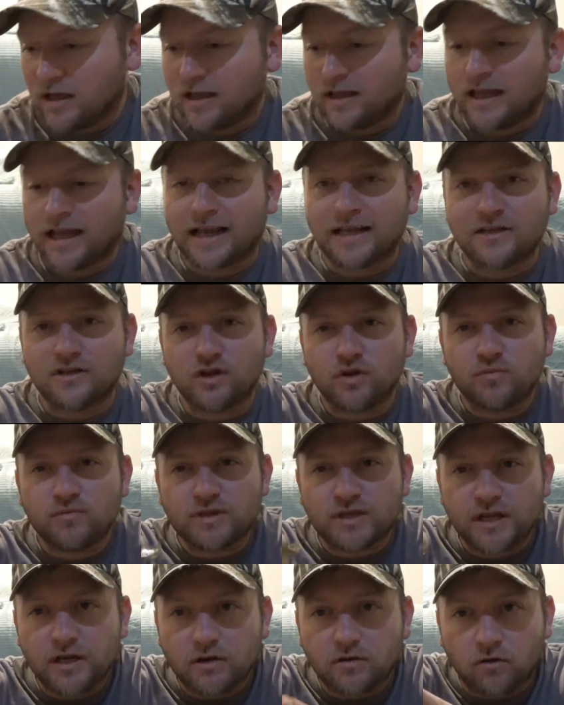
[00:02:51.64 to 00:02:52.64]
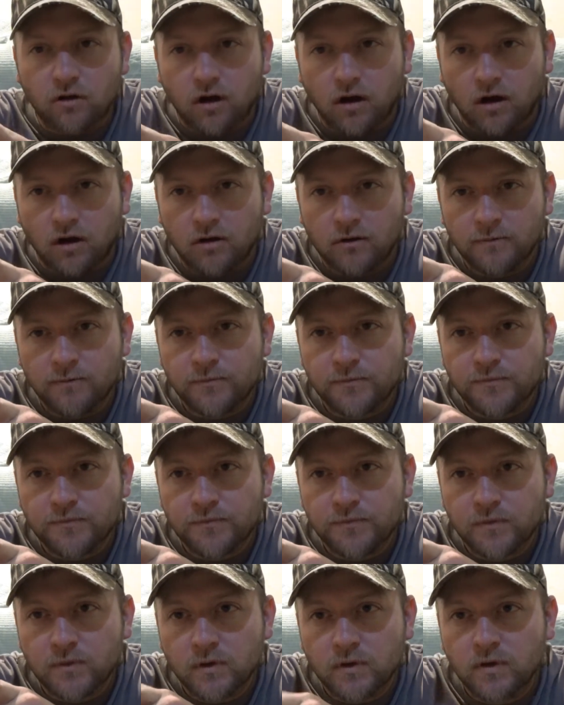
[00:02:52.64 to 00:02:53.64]
like a Zoom Z crawl,
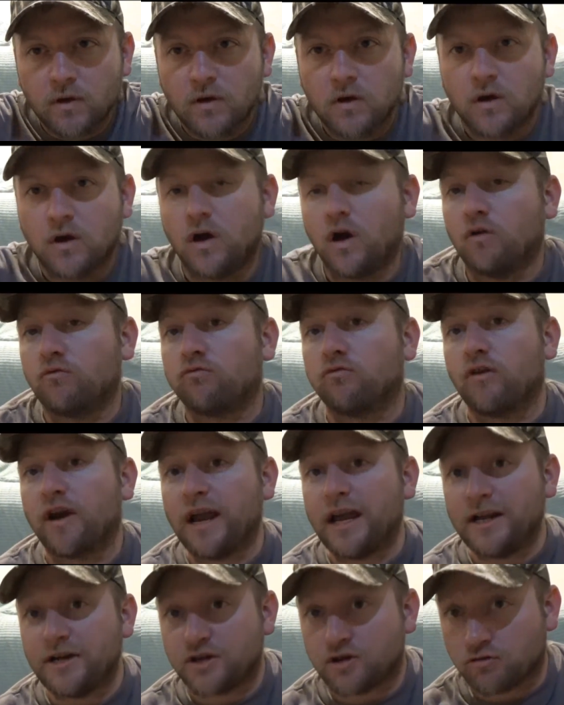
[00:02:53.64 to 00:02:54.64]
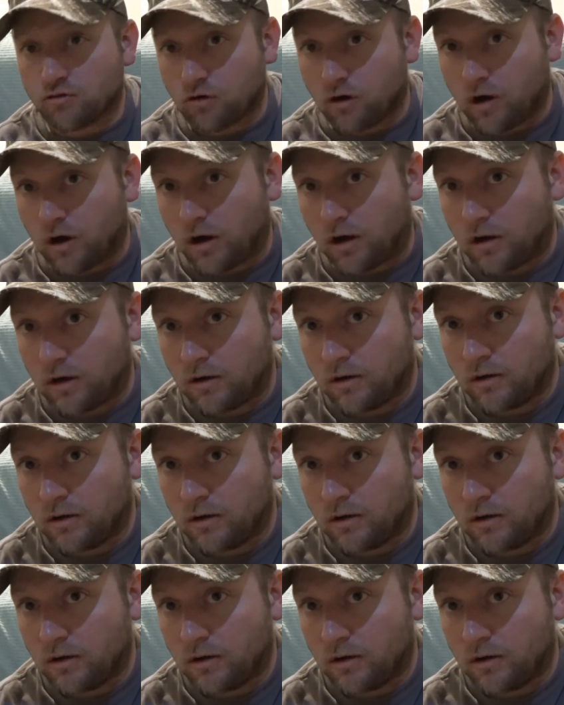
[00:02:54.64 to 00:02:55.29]
a rage crawl,